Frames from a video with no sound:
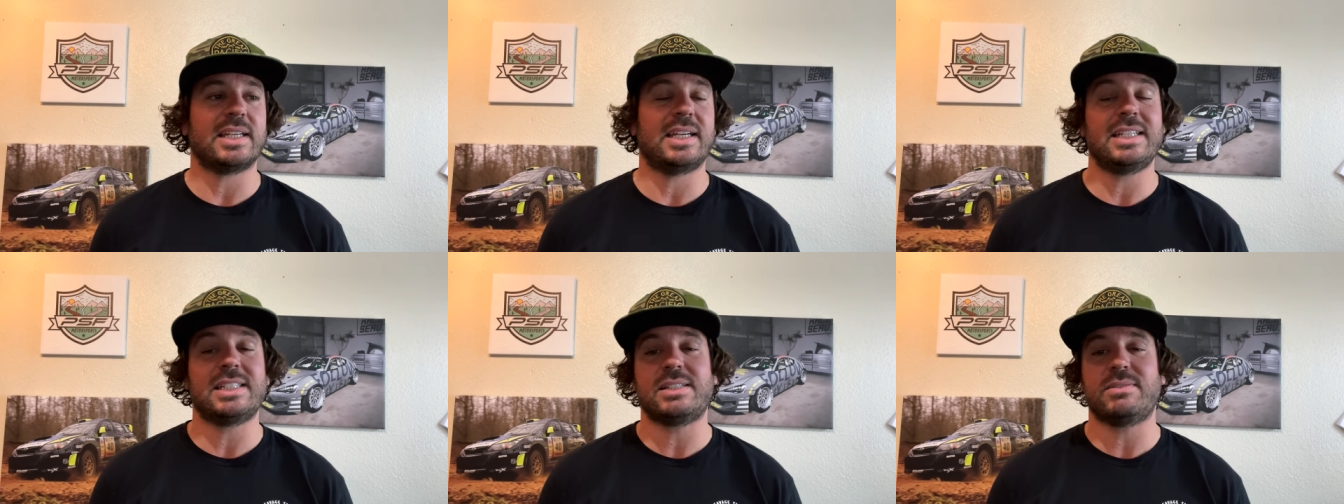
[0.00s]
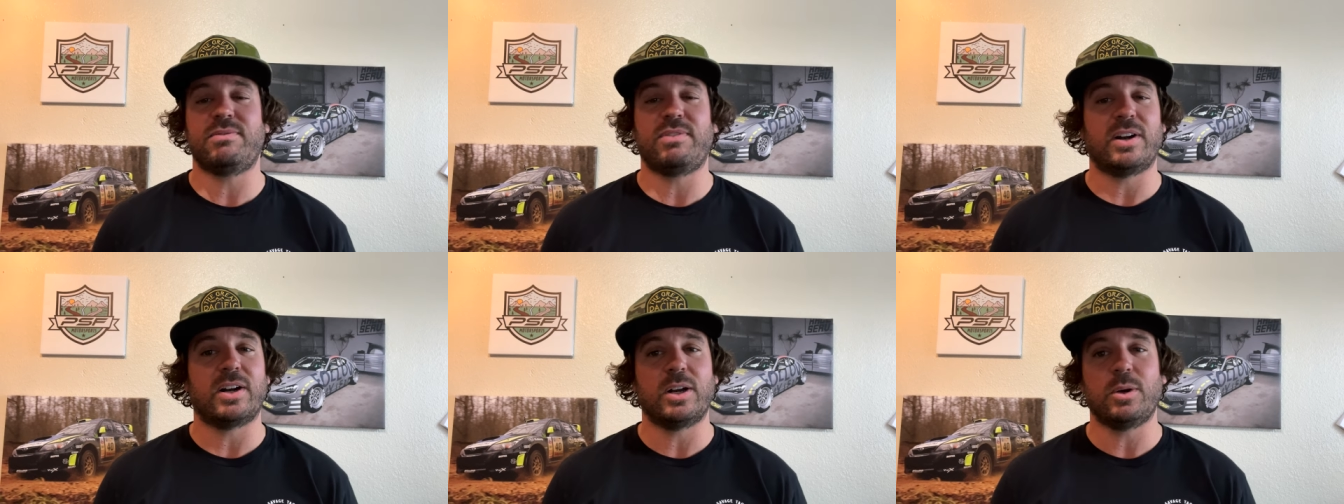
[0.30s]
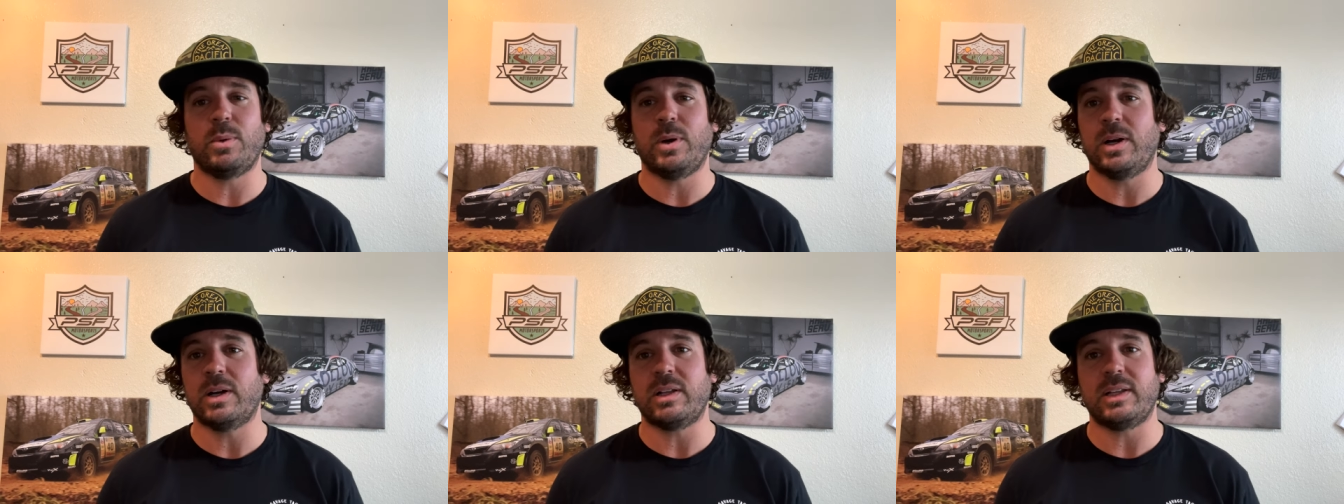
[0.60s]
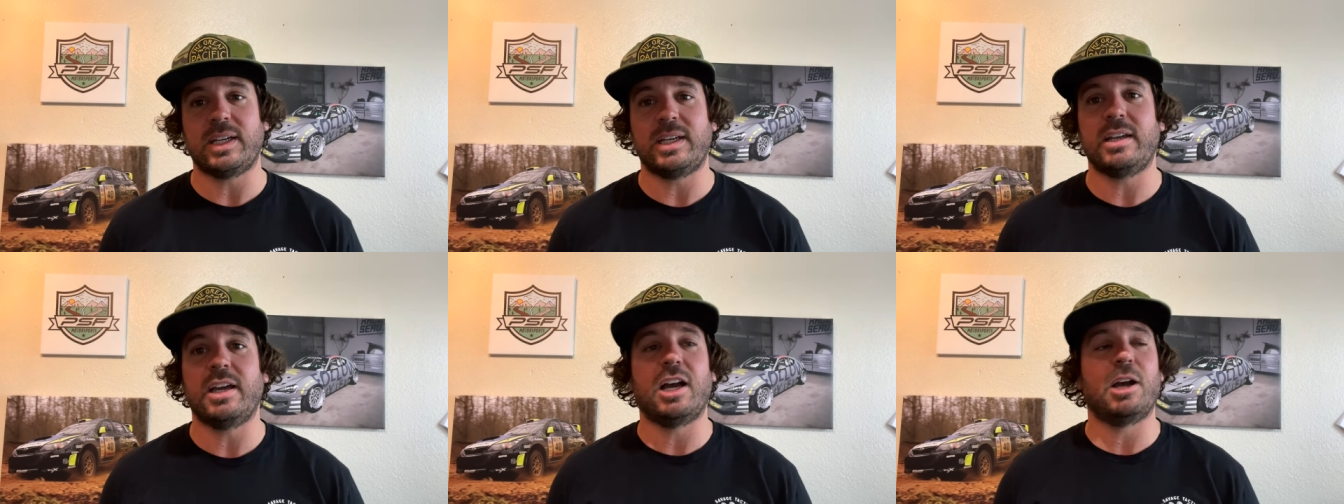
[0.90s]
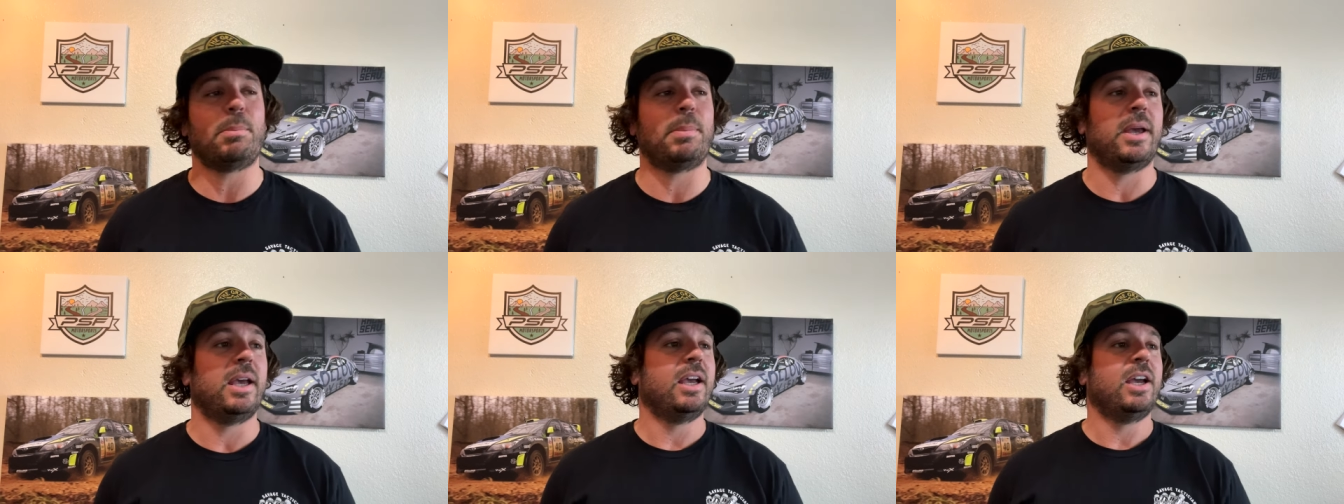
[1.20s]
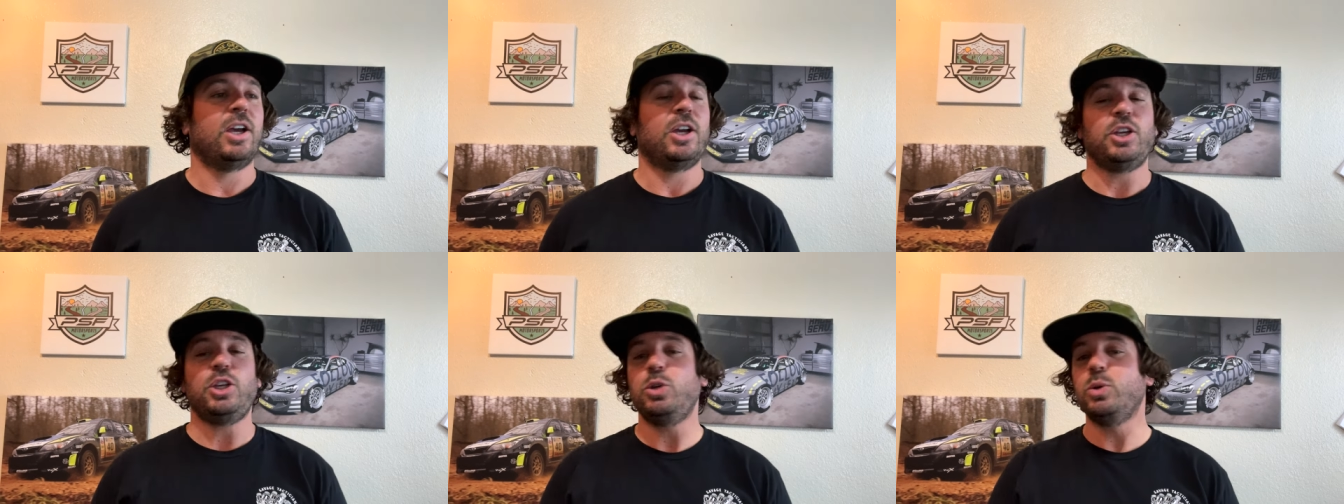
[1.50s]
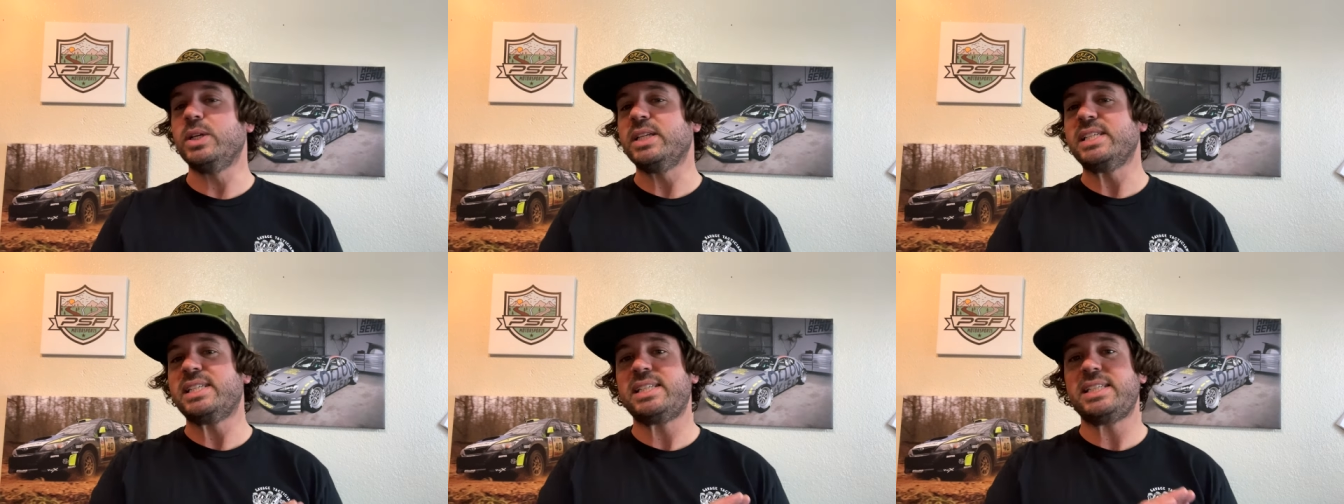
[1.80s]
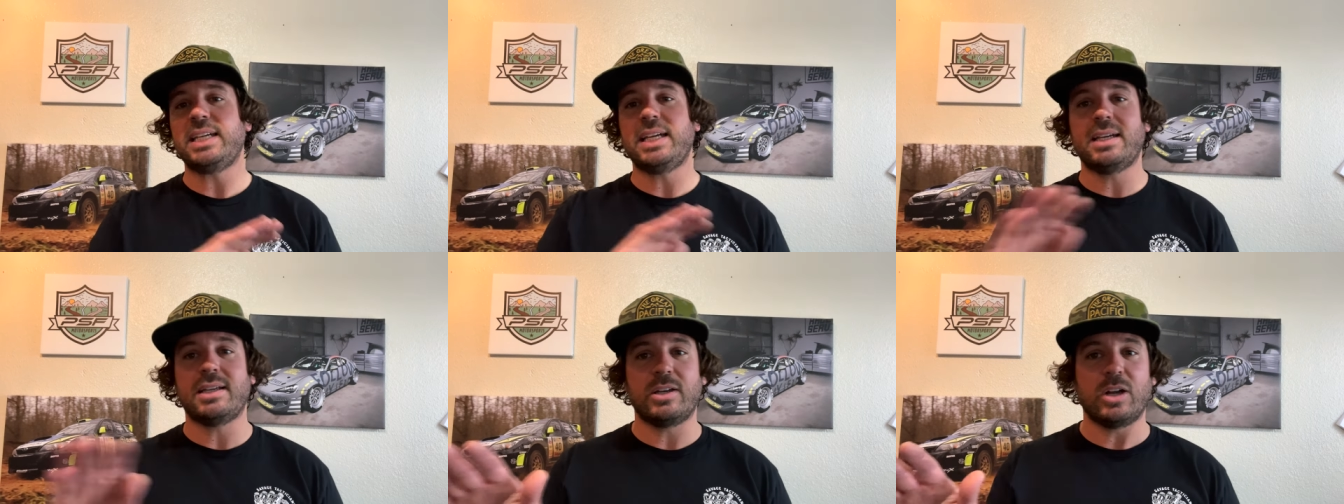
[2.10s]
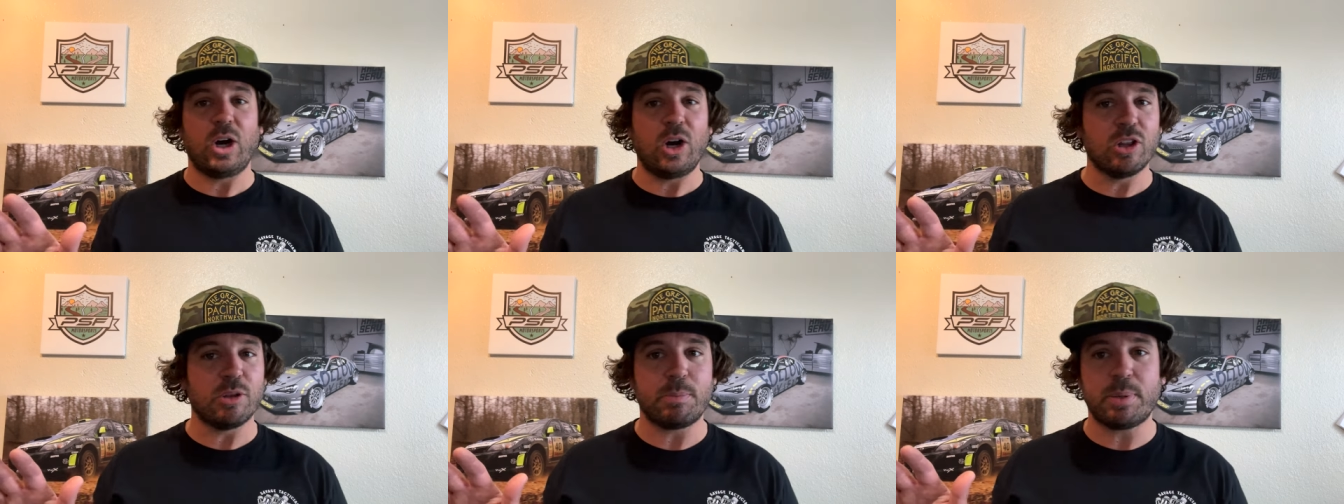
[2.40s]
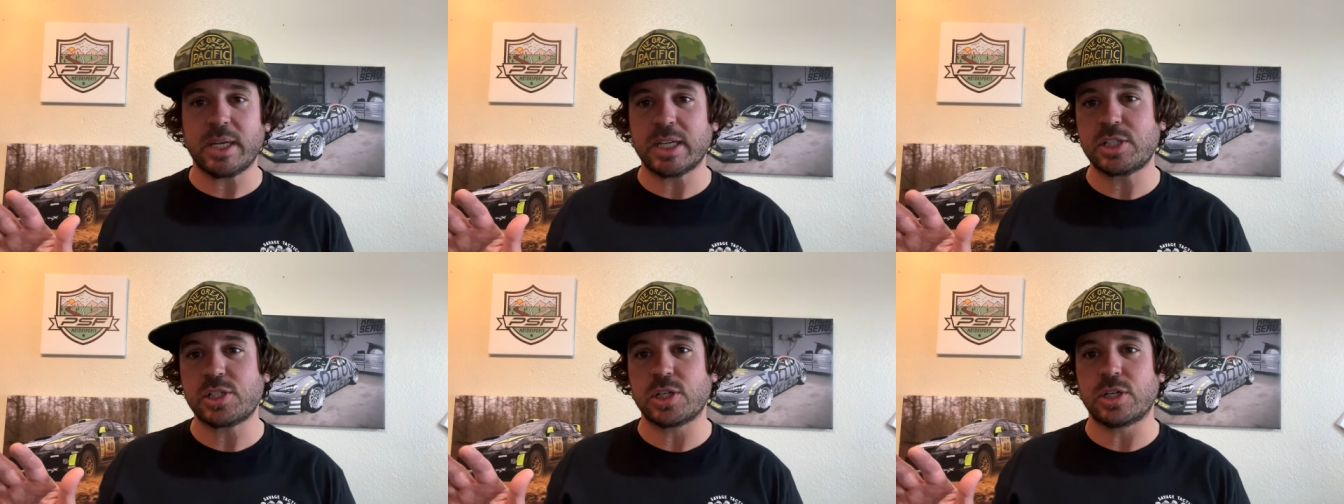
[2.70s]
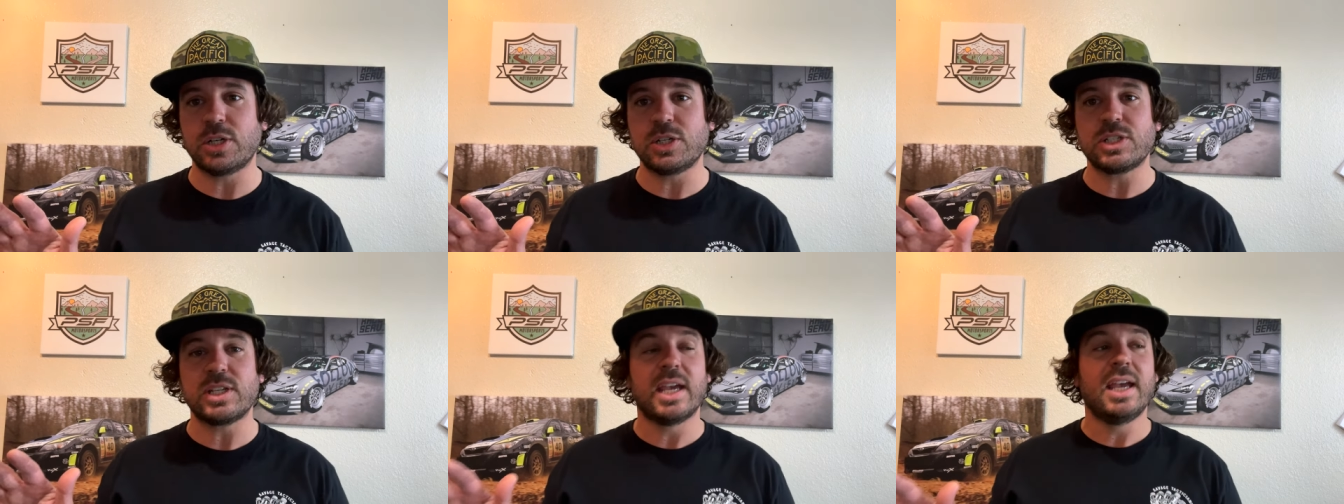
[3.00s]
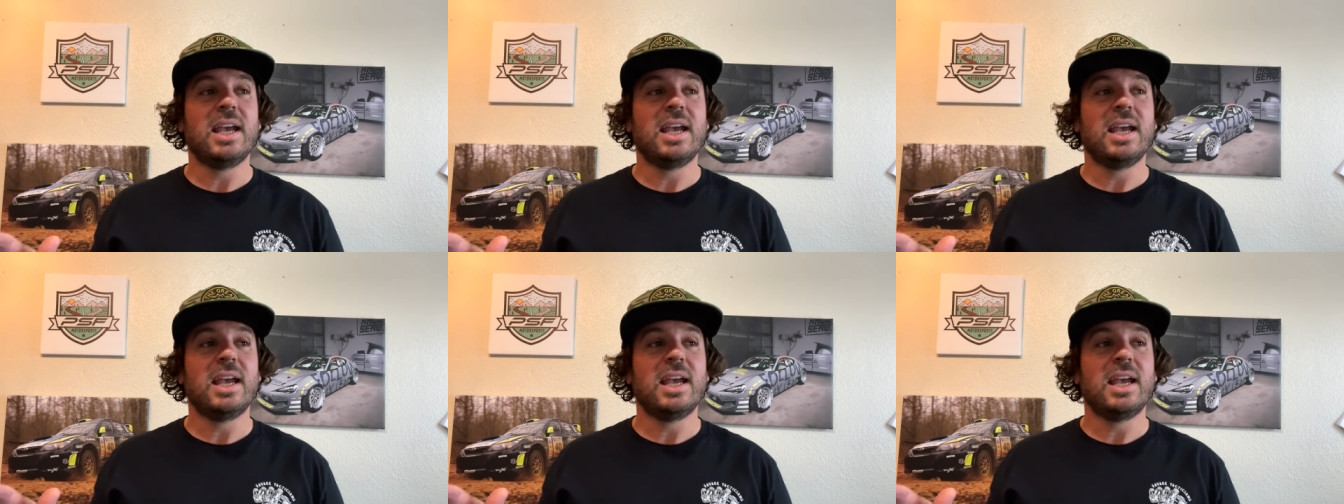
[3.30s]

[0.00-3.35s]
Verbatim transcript: It's very well cleaned up. You can see it in all the pictures.